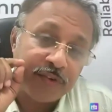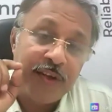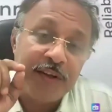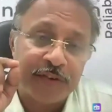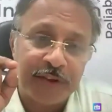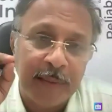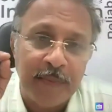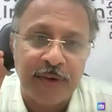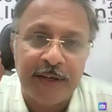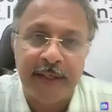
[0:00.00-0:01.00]

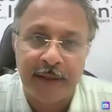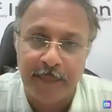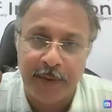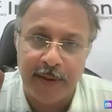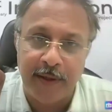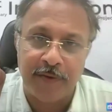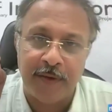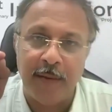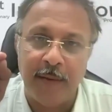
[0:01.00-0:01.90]
System sent a communication.